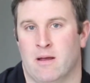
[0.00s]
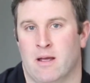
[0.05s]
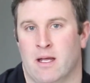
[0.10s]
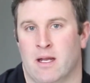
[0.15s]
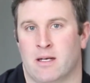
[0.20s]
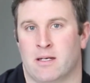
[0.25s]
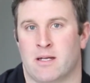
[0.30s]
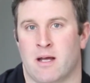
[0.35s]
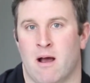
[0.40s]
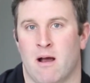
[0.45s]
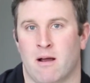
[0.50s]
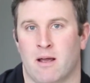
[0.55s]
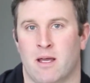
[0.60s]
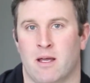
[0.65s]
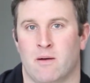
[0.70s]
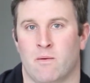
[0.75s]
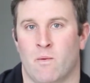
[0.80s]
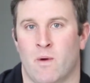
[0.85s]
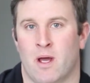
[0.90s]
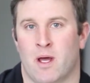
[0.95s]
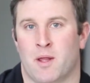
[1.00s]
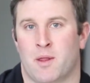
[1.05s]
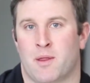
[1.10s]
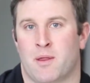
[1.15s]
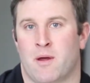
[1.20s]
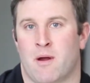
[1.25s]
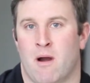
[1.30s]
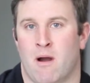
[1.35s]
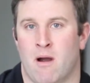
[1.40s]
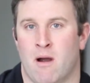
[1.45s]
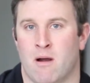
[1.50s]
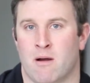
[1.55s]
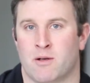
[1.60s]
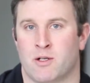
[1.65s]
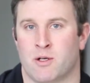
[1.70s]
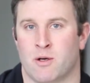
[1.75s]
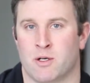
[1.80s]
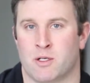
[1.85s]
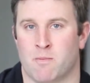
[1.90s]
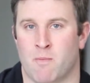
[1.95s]
In talking with our
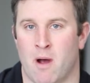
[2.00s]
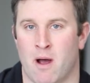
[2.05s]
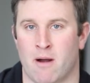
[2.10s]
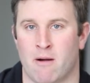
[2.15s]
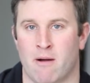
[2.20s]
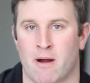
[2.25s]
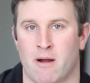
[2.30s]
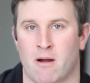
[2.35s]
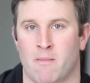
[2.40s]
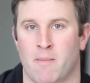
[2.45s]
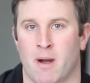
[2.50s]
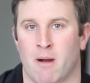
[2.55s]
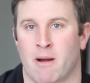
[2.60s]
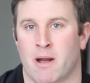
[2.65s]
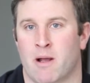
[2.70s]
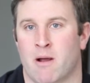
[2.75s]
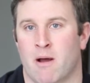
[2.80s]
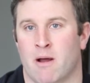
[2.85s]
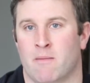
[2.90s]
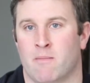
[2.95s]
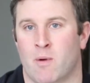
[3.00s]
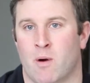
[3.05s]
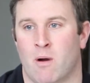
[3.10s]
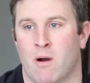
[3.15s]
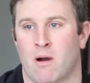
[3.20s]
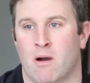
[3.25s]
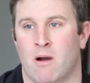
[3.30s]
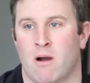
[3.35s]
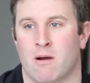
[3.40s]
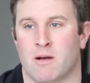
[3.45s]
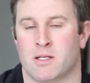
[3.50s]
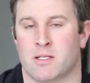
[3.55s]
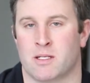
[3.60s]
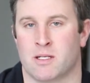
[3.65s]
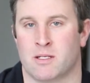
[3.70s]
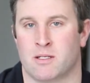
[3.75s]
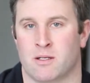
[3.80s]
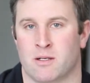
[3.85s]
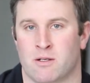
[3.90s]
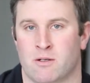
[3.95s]
church moderator, Barry Cudmore, our
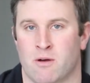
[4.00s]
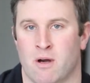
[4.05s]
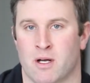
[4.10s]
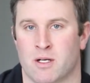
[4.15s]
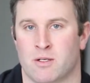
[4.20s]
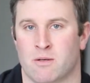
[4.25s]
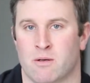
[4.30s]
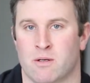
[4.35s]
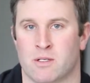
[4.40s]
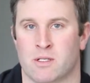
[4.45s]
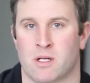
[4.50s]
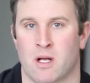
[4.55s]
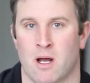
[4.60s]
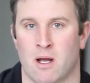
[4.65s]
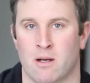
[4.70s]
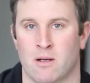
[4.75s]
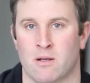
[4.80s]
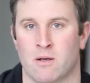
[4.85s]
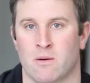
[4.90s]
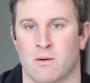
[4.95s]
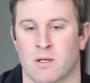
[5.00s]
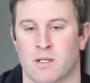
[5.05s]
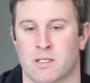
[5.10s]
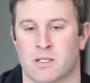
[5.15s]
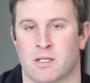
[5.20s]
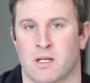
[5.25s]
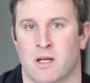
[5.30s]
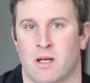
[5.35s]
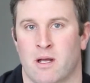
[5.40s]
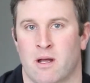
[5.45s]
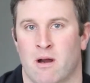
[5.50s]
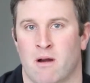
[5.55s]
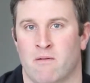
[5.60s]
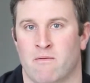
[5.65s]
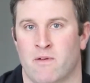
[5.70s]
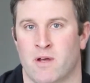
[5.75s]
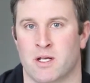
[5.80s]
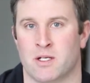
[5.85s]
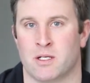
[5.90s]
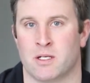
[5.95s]
assistant treasurer, Scott Lewis, our
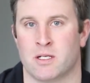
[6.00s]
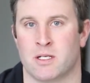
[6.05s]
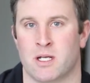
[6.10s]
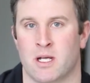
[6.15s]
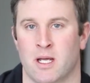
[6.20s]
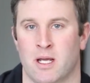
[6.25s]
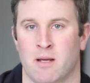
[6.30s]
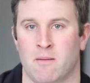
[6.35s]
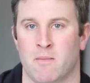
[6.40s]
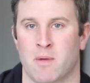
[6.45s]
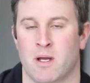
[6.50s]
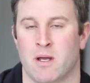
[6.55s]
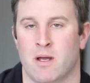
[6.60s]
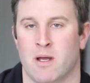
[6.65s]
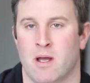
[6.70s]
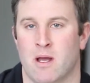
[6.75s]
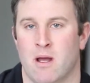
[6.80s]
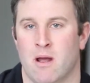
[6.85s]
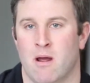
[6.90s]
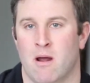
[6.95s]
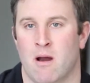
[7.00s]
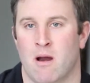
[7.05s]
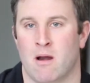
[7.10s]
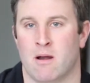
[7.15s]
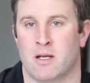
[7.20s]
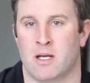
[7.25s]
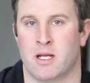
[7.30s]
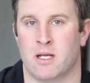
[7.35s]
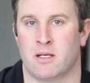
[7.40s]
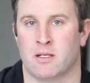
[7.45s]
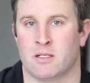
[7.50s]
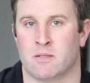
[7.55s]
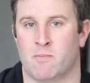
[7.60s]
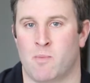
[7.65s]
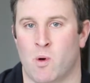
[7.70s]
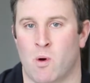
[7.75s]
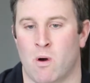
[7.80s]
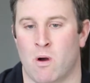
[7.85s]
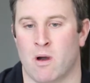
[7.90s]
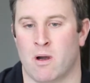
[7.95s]
vision team, our deacons
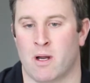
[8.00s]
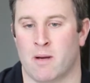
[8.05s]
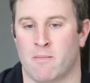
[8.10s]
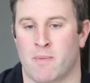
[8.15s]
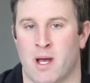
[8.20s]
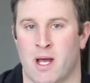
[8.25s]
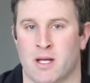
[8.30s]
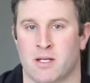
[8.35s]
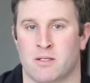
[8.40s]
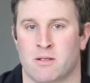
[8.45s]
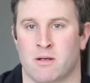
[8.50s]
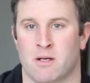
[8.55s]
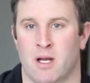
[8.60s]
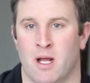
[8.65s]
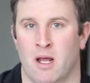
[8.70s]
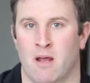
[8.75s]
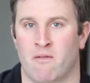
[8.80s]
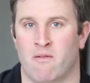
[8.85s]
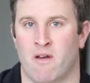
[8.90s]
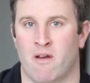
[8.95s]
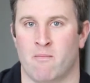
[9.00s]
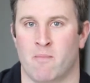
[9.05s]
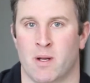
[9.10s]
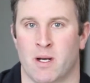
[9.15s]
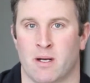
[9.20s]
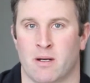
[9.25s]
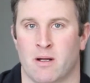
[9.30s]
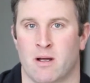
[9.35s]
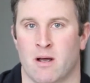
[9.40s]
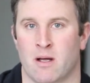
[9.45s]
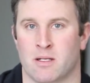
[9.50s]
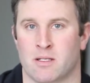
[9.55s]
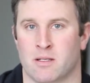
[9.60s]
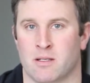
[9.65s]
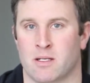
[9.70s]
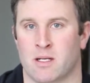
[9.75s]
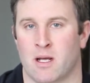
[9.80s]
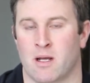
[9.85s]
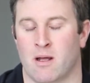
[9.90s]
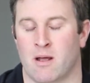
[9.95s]
board, and Pastor Dave have been in
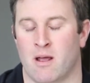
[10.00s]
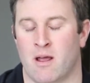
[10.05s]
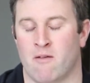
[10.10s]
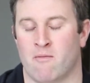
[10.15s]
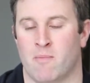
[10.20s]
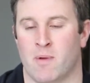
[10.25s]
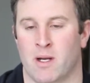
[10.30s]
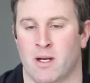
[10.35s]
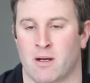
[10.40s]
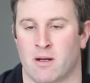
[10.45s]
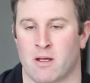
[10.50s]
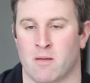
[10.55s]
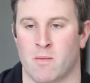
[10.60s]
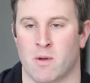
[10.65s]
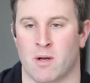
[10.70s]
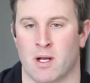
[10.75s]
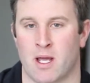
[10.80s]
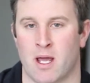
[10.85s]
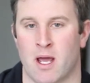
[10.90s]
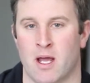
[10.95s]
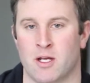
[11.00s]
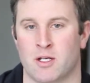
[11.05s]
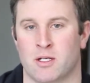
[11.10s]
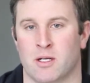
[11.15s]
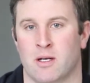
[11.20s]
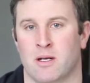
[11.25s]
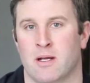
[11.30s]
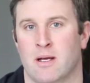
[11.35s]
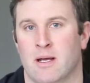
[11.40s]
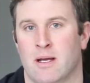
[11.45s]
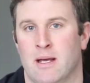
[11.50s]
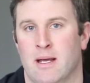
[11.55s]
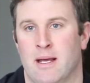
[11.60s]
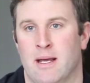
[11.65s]
consult have been in communication.